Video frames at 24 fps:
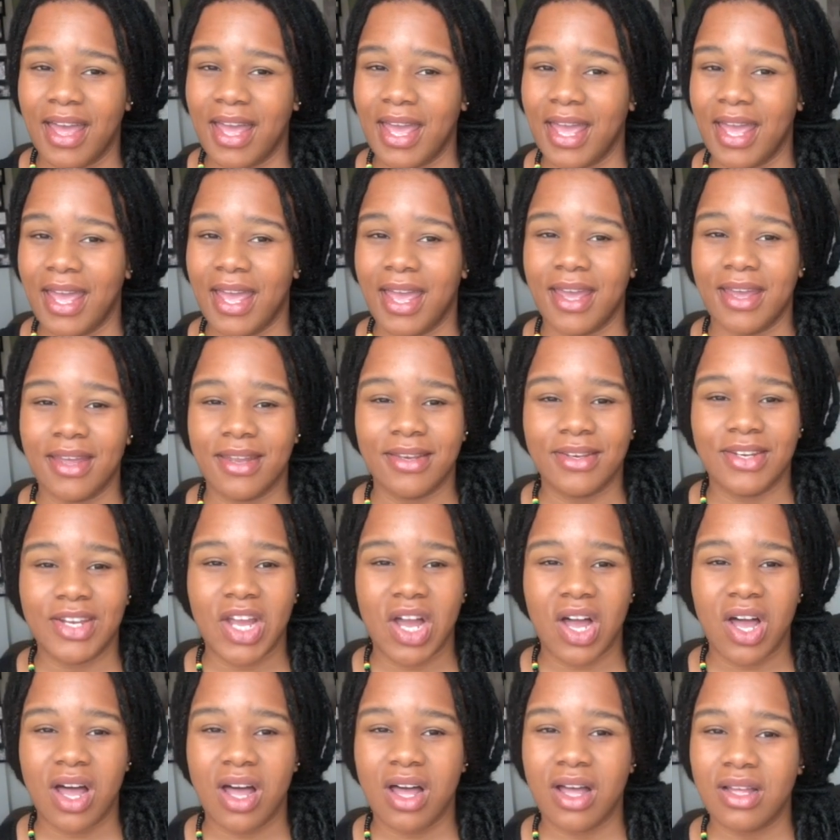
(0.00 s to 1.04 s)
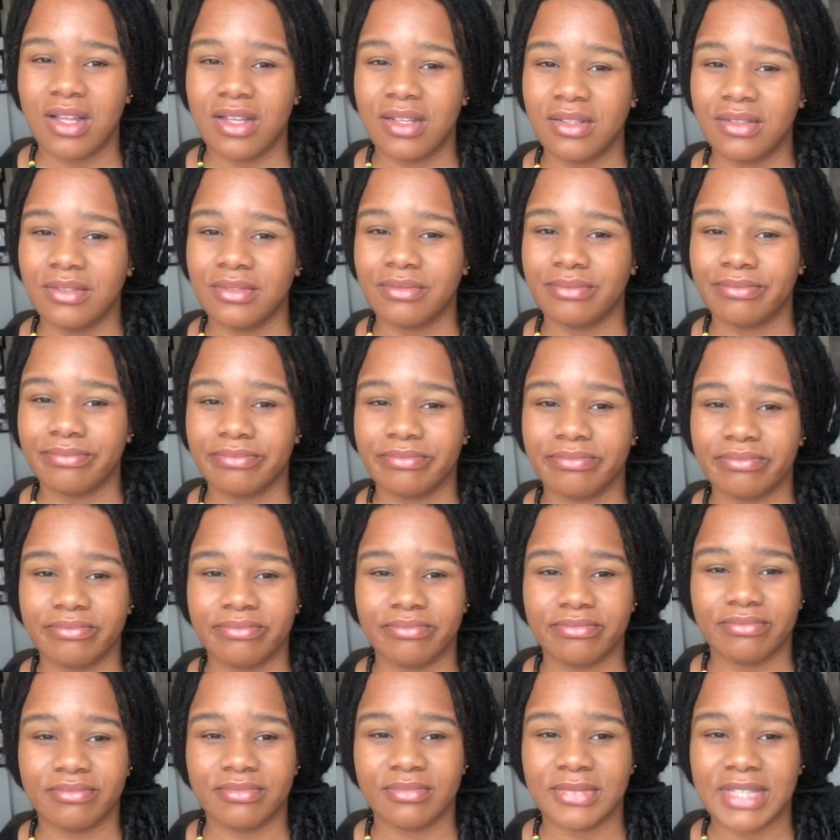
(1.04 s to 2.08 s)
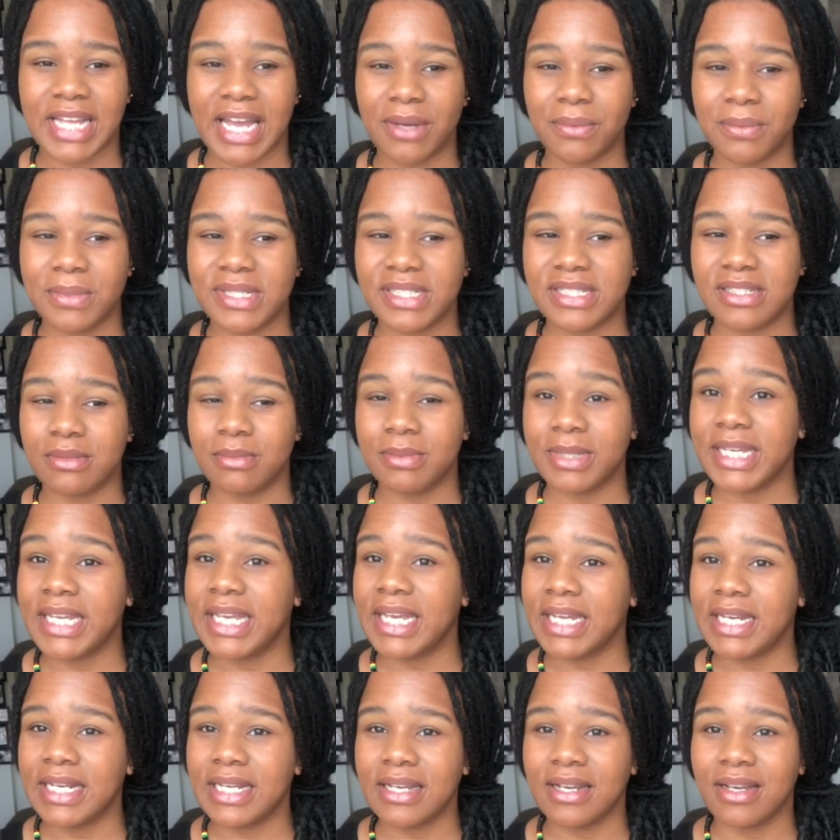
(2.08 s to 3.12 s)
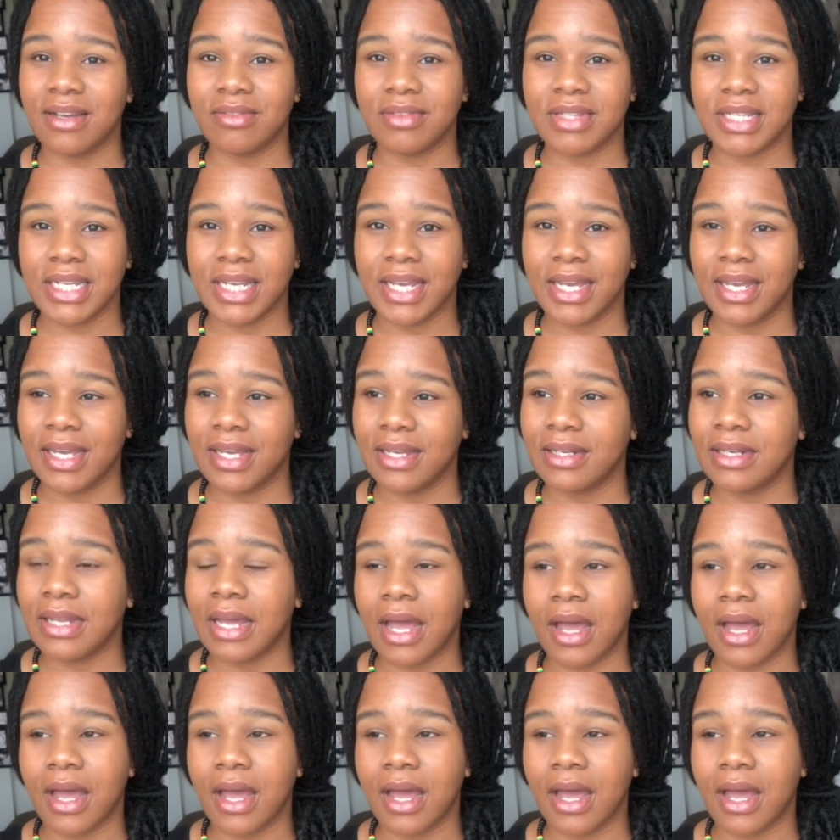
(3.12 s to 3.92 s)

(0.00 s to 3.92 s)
And y'all, that was the beginning of the end.